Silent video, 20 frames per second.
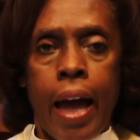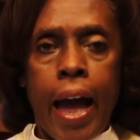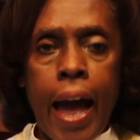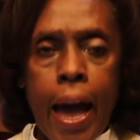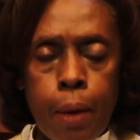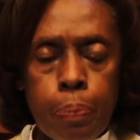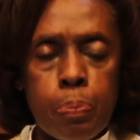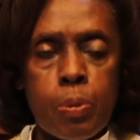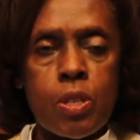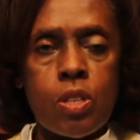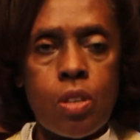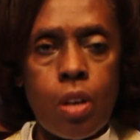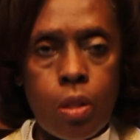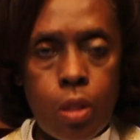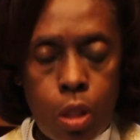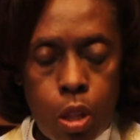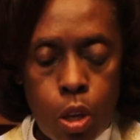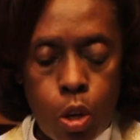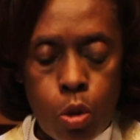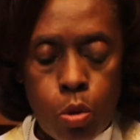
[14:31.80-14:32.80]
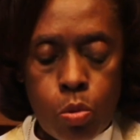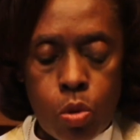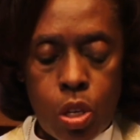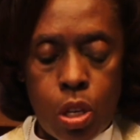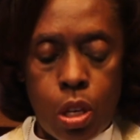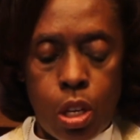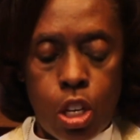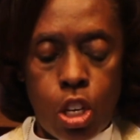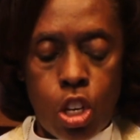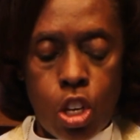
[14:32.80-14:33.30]

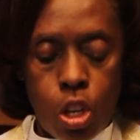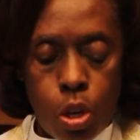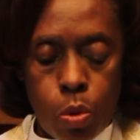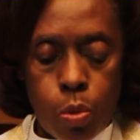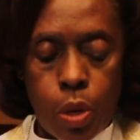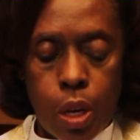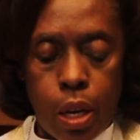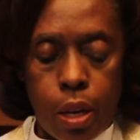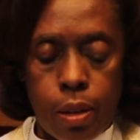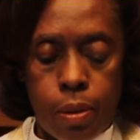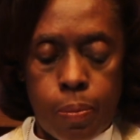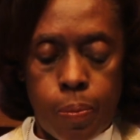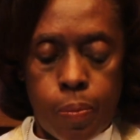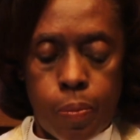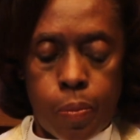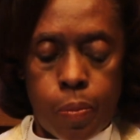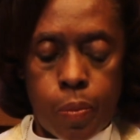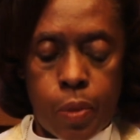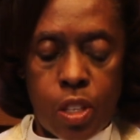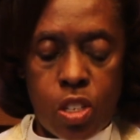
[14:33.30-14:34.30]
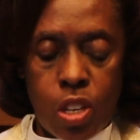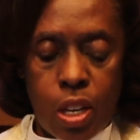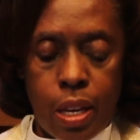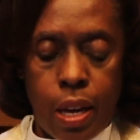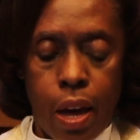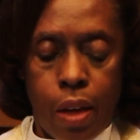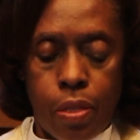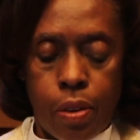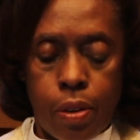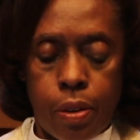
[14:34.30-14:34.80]
Absolute union
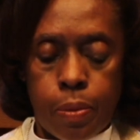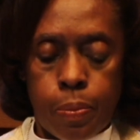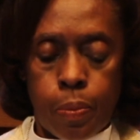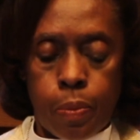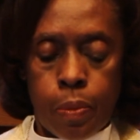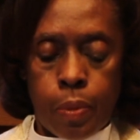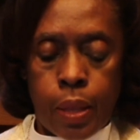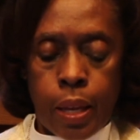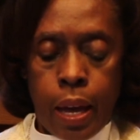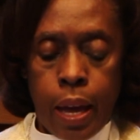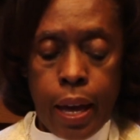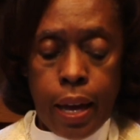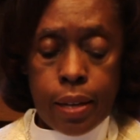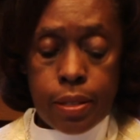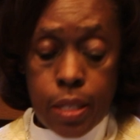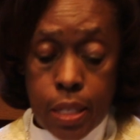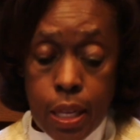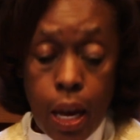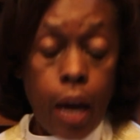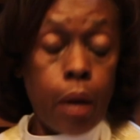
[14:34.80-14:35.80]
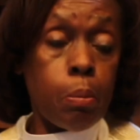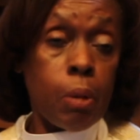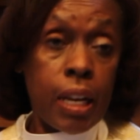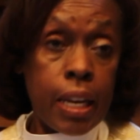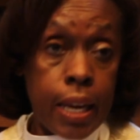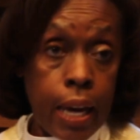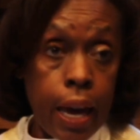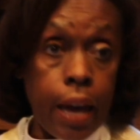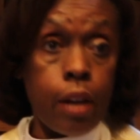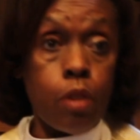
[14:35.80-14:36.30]
together. And Simon
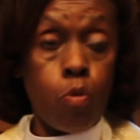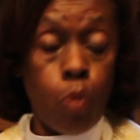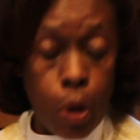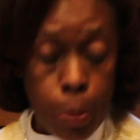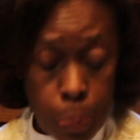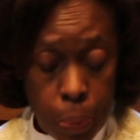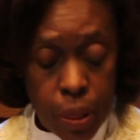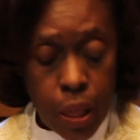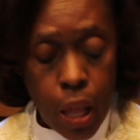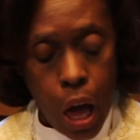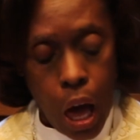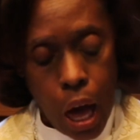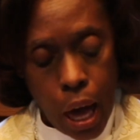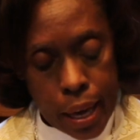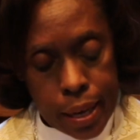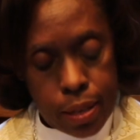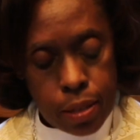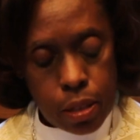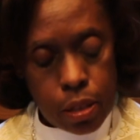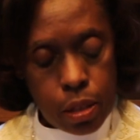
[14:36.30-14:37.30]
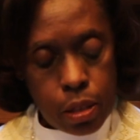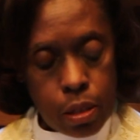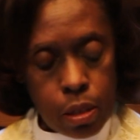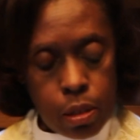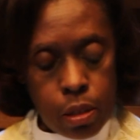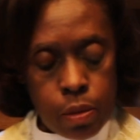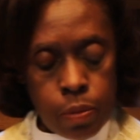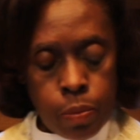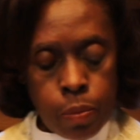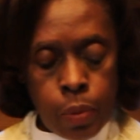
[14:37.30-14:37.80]
again replies,
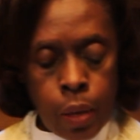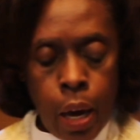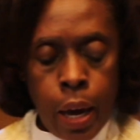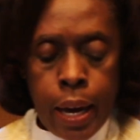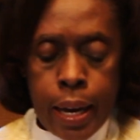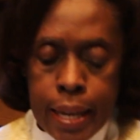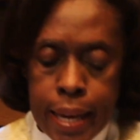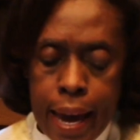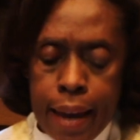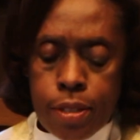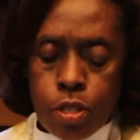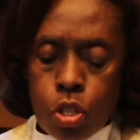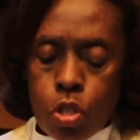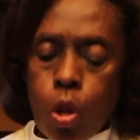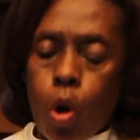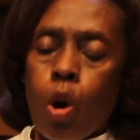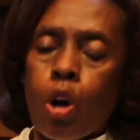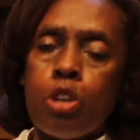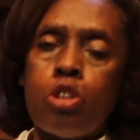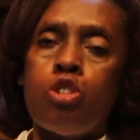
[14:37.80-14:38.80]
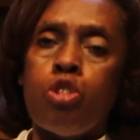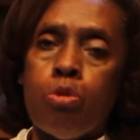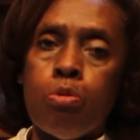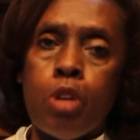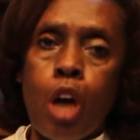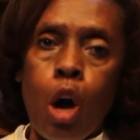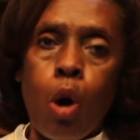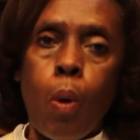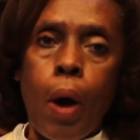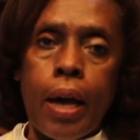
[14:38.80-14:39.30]
Yes, Lord, you
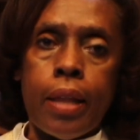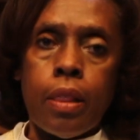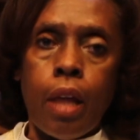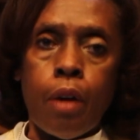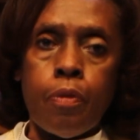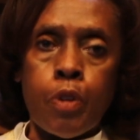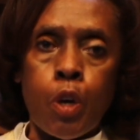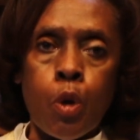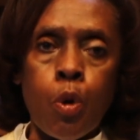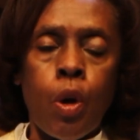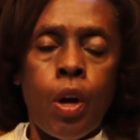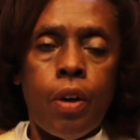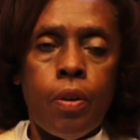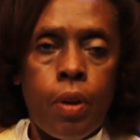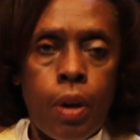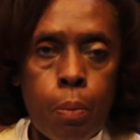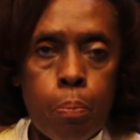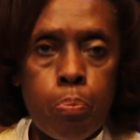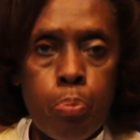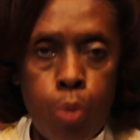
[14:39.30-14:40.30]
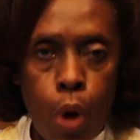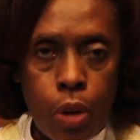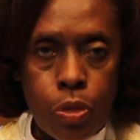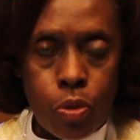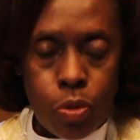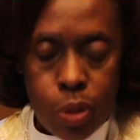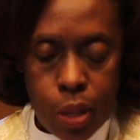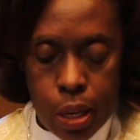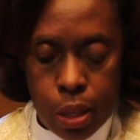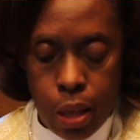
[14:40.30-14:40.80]
know I love you.
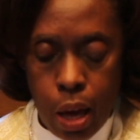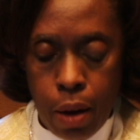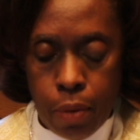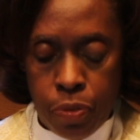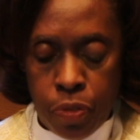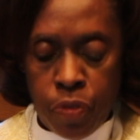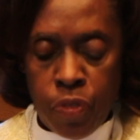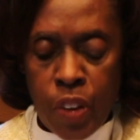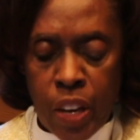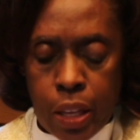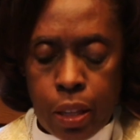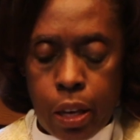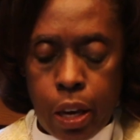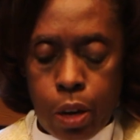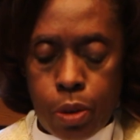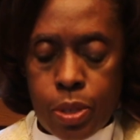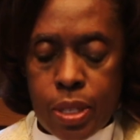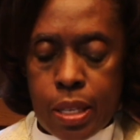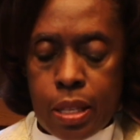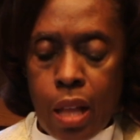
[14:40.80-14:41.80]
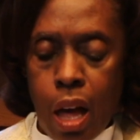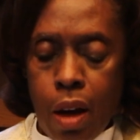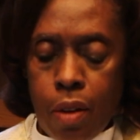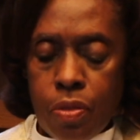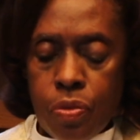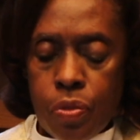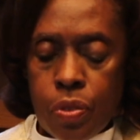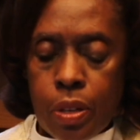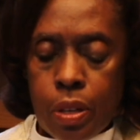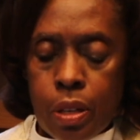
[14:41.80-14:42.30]
Brotherly love, filios
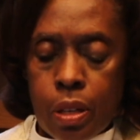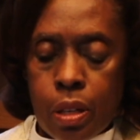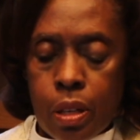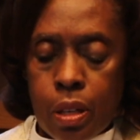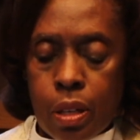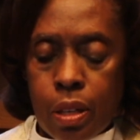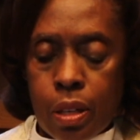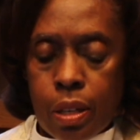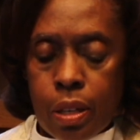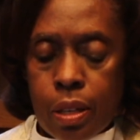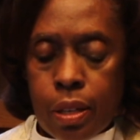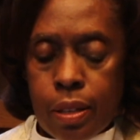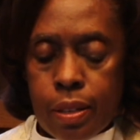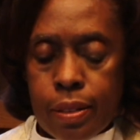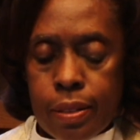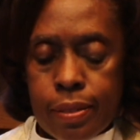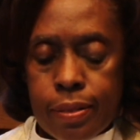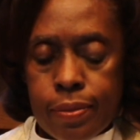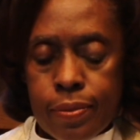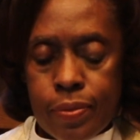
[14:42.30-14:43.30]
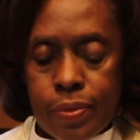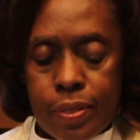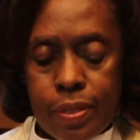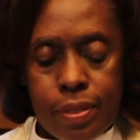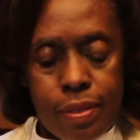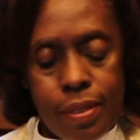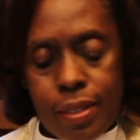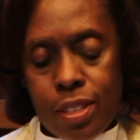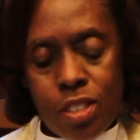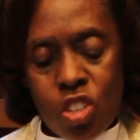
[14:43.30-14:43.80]
love.
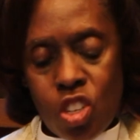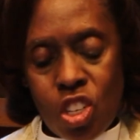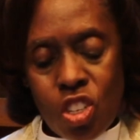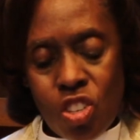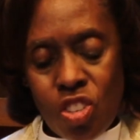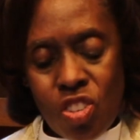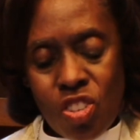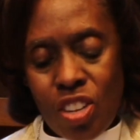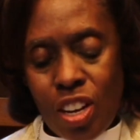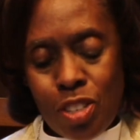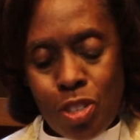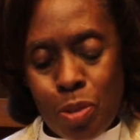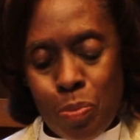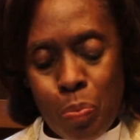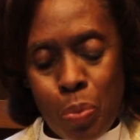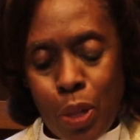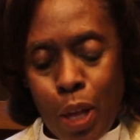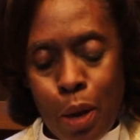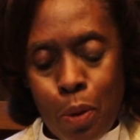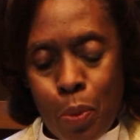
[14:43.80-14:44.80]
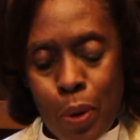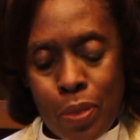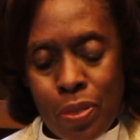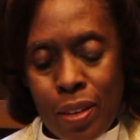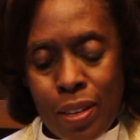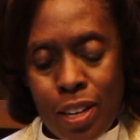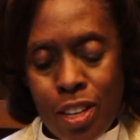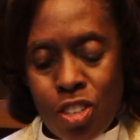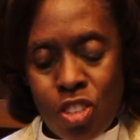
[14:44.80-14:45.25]
And Jesus doesn't play with it.